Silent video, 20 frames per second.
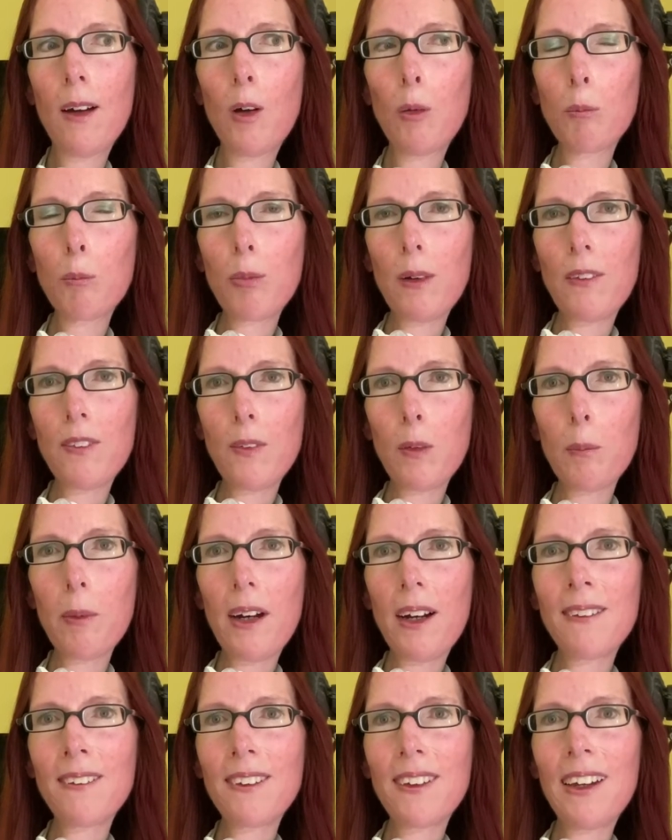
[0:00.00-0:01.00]
pressed the
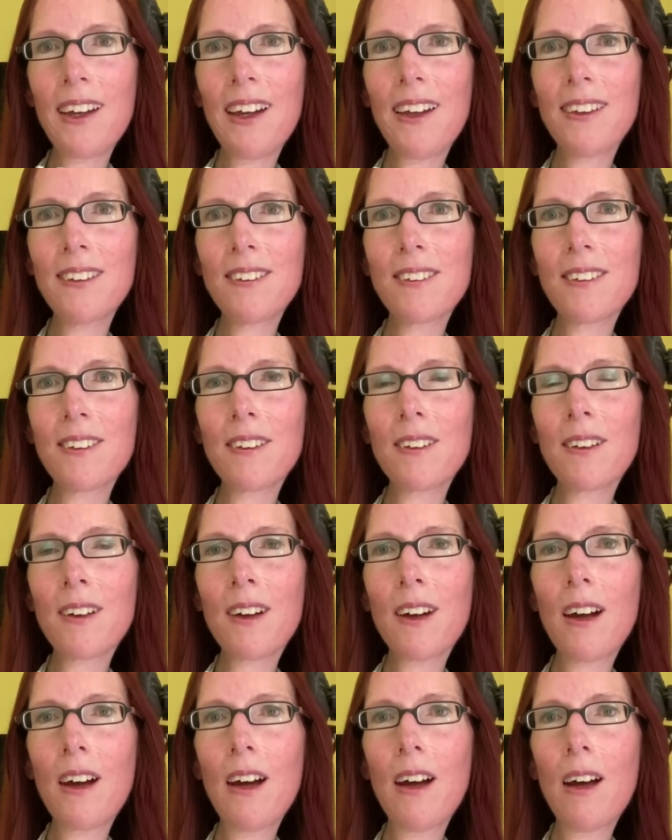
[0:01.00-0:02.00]
button and
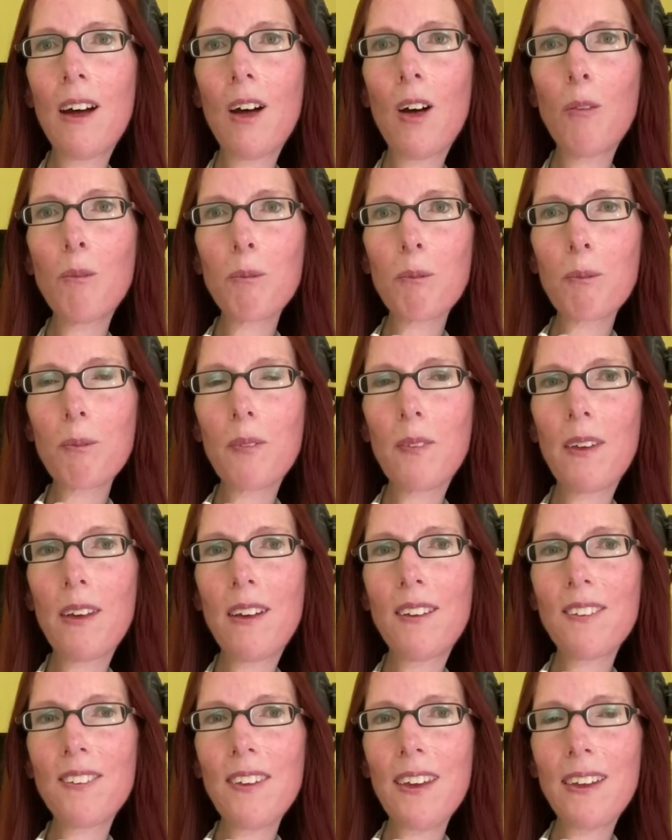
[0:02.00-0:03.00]

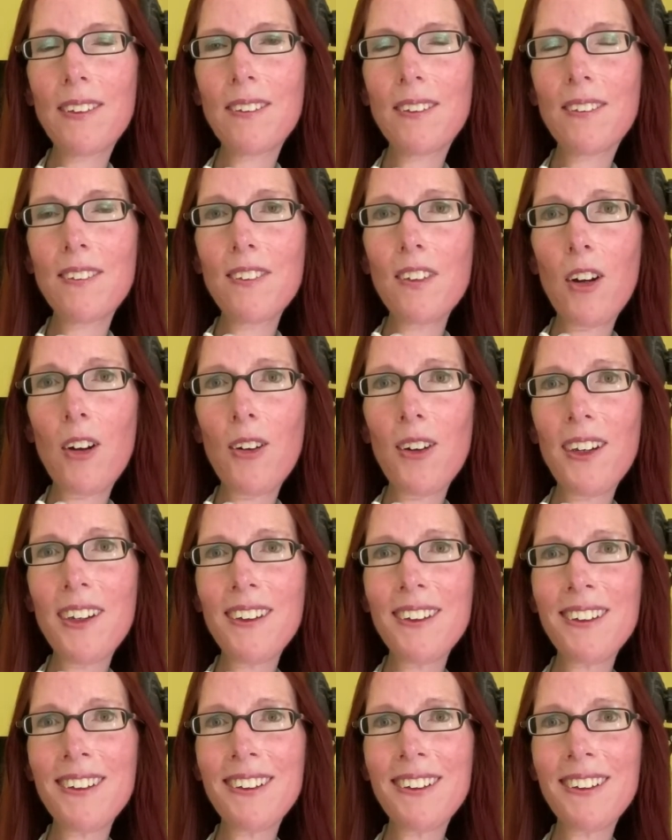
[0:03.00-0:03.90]
said, sorry,